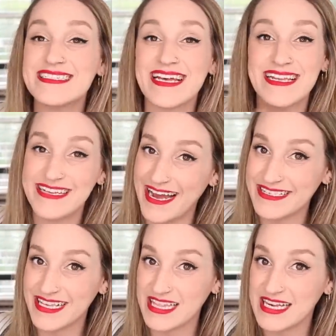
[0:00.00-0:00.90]
said
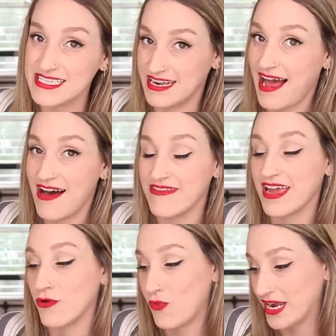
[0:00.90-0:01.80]
yes, they did have
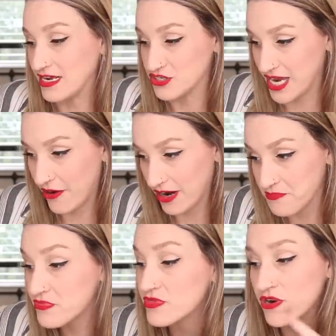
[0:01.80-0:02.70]
a wedding shower.
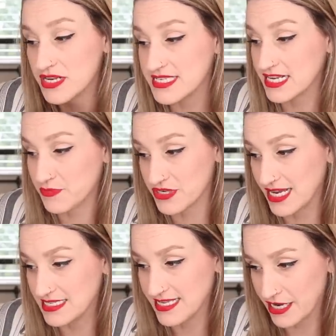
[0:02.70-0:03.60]

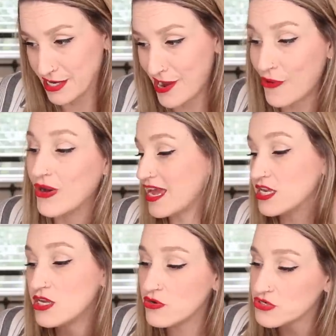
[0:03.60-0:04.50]
36% said no.
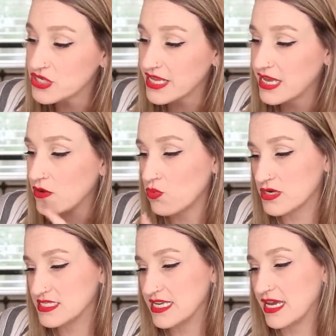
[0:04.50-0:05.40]
And usually we're
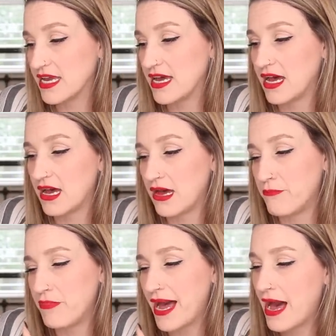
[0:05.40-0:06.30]
seeing
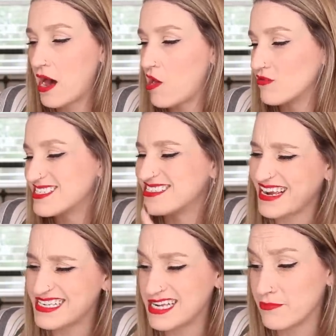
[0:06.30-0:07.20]
about
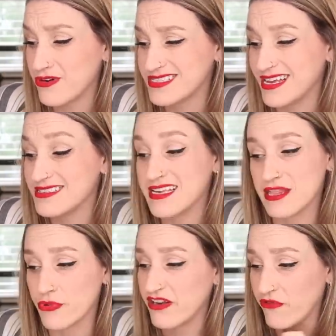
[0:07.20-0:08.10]
19% said
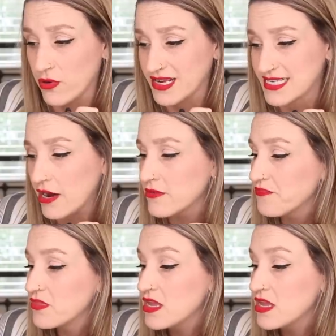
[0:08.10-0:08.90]
three to four weeks out.